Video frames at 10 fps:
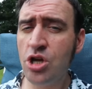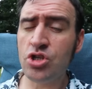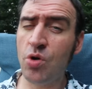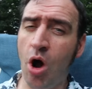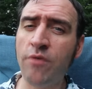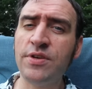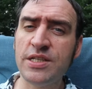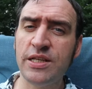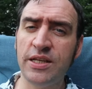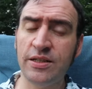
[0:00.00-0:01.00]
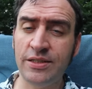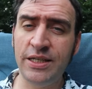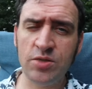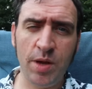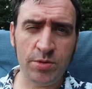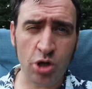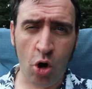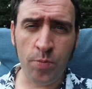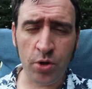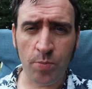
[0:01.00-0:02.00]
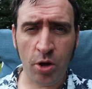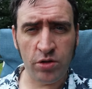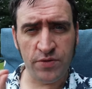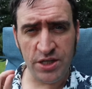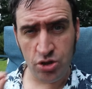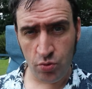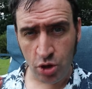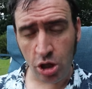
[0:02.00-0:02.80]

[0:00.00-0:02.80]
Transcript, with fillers: so obviously it'll need to be able to open up all of these new